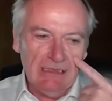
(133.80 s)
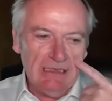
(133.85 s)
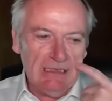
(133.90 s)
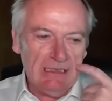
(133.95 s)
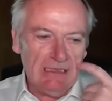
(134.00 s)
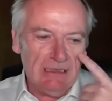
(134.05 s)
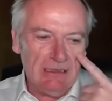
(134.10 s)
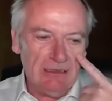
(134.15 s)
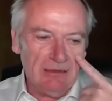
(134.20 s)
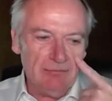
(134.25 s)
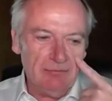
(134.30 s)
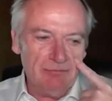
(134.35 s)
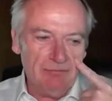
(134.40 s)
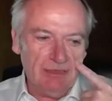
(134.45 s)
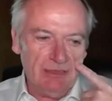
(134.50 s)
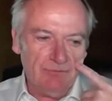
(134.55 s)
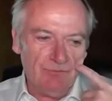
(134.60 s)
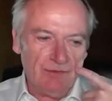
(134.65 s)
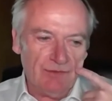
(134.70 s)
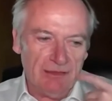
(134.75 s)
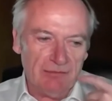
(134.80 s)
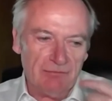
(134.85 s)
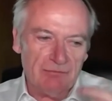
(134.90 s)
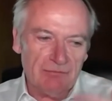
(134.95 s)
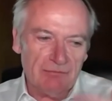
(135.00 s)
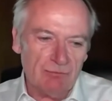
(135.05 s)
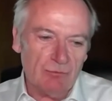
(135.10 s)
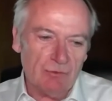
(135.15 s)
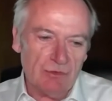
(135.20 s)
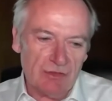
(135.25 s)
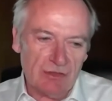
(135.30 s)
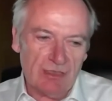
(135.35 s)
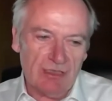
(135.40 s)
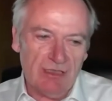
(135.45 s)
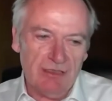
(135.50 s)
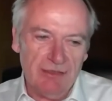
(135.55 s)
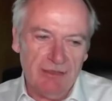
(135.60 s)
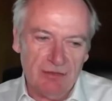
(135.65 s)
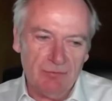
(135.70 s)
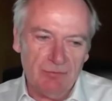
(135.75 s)
In fact, what's
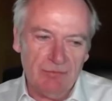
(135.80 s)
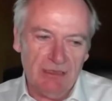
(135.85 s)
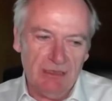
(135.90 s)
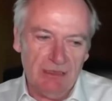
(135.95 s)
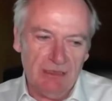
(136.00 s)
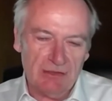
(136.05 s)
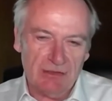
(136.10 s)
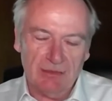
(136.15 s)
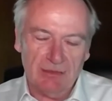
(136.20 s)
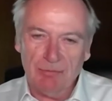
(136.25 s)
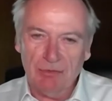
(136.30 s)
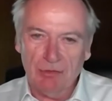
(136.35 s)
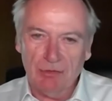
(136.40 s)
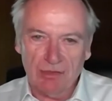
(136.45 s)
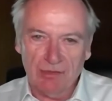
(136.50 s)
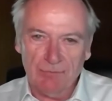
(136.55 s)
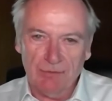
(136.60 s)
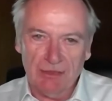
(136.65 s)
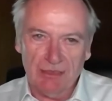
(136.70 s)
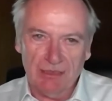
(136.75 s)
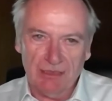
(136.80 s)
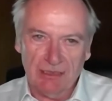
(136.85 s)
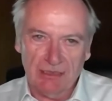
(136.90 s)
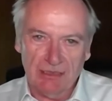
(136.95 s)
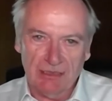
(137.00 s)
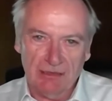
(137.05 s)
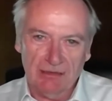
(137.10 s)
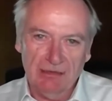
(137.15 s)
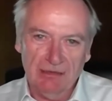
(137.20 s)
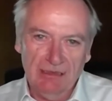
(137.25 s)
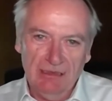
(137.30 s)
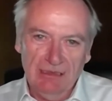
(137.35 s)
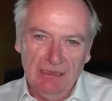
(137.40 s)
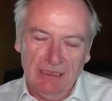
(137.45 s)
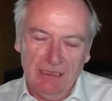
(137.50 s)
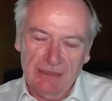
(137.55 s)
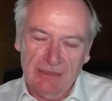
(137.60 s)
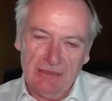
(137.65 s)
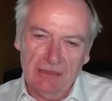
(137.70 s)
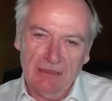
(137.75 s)
clear to me is I blog every day, and
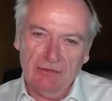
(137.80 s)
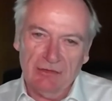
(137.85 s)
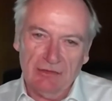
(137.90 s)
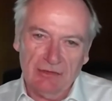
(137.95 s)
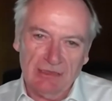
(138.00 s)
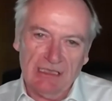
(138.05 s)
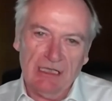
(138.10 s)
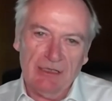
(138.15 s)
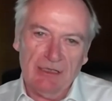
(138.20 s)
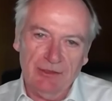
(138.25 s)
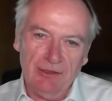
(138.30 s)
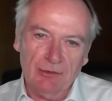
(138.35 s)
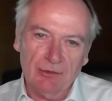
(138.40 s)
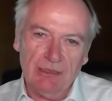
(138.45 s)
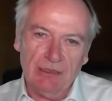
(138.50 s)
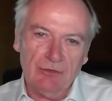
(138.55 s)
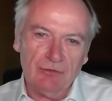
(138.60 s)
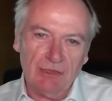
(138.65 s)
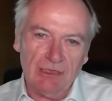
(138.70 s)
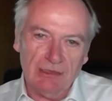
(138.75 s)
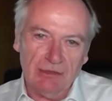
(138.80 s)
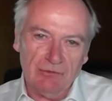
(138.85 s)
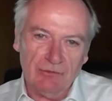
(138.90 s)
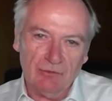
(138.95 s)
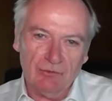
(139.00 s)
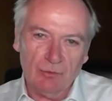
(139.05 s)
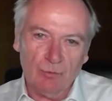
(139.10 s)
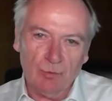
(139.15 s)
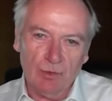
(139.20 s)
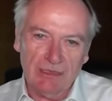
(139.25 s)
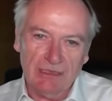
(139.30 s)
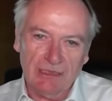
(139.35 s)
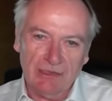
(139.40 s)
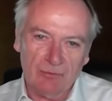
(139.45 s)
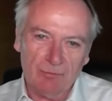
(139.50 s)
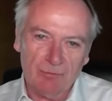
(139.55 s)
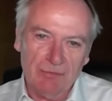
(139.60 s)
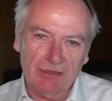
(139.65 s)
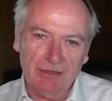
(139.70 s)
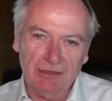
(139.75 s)
I started a karaoke challenge a week
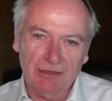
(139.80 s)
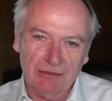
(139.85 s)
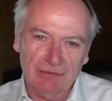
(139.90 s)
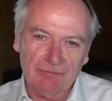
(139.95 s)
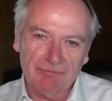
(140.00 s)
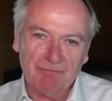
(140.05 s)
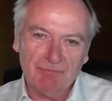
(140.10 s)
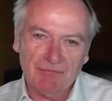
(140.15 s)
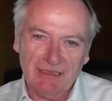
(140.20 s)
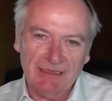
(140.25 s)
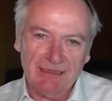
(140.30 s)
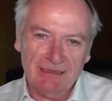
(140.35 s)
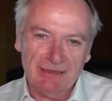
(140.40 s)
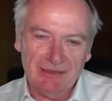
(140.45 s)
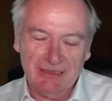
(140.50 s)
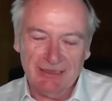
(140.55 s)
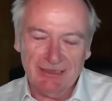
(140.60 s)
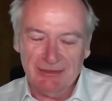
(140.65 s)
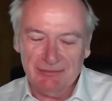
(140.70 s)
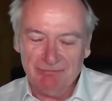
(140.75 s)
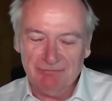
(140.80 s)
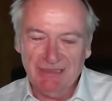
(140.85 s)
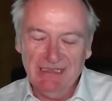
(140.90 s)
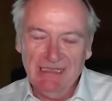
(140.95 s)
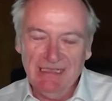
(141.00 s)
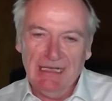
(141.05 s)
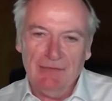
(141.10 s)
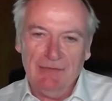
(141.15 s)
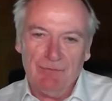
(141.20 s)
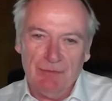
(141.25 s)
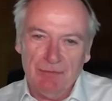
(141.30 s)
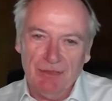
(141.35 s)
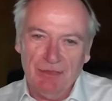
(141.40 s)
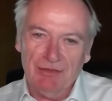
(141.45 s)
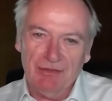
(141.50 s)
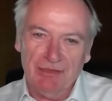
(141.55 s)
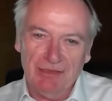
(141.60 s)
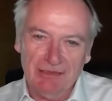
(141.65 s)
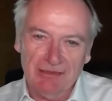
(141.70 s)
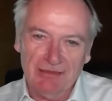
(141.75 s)
last Monday, and every
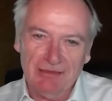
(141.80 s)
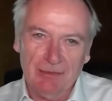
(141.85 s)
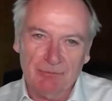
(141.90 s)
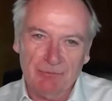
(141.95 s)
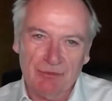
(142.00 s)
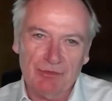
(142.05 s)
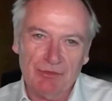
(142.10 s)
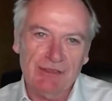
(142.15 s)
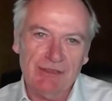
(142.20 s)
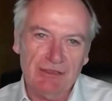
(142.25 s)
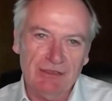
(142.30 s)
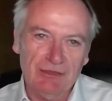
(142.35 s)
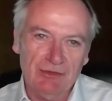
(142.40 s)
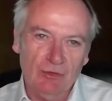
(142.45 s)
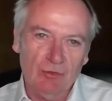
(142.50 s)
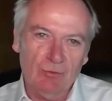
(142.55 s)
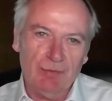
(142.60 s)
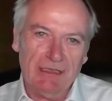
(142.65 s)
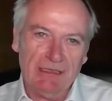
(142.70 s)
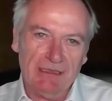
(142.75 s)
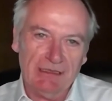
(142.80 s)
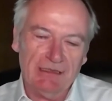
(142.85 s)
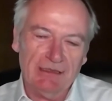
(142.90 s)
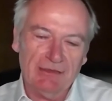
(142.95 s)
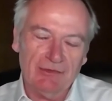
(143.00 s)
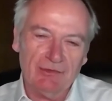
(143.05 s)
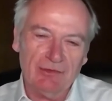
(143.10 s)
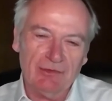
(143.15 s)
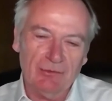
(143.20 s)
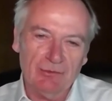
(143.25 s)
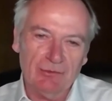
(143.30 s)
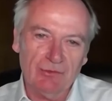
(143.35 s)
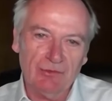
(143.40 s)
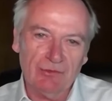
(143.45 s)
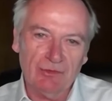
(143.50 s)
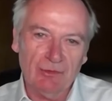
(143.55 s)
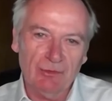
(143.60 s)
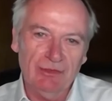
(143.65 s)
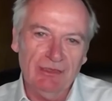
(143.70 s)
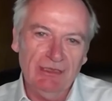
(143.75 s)
Monday I'm creating a new banking song.
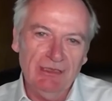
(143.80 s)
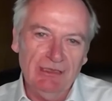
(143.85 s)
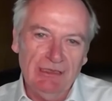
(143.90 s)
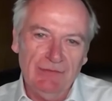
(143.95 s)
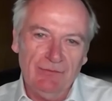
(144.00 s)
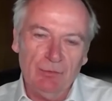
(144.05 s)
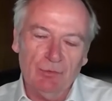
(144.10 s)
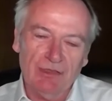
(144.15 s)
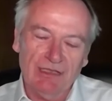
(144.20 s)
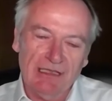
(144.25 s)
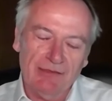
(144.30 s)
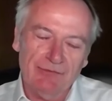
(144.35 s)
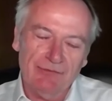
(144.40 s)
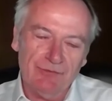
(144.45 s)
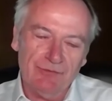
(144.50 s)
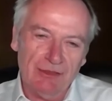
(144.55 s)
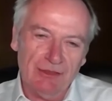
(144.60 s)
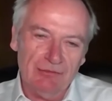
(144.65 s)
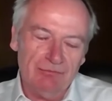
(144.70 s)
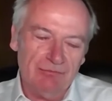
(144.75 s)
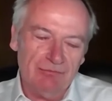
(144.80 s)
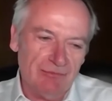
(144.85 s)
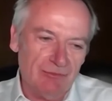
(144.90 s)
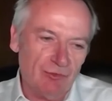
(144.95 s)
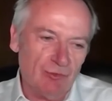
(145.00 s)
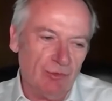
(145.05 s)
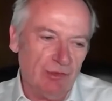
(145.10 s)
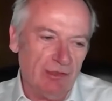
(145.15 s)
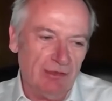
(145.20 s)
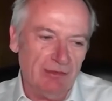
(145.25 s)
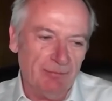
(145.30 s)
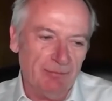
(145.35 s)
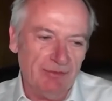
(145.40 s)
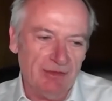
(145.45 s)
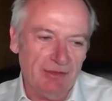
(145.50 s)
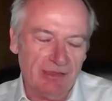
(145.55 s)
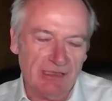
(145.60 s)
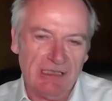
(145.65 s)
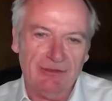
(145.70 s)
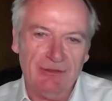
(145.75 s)
So if you want to have fun, join in
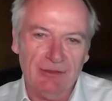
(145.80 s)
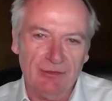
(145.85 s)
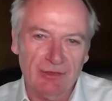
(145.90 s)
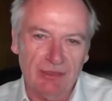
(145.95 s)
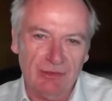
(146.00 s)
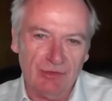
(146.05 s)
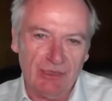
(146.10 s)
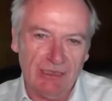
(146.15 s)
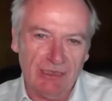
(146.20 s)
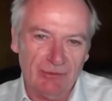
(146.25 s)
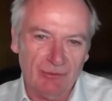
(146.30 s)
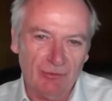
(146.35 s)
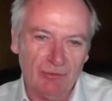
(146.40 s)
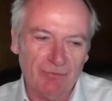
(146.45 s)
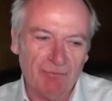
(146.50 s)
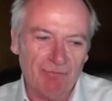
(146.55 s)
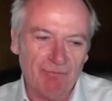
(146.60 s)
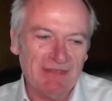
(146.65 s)
the karaoke challenge.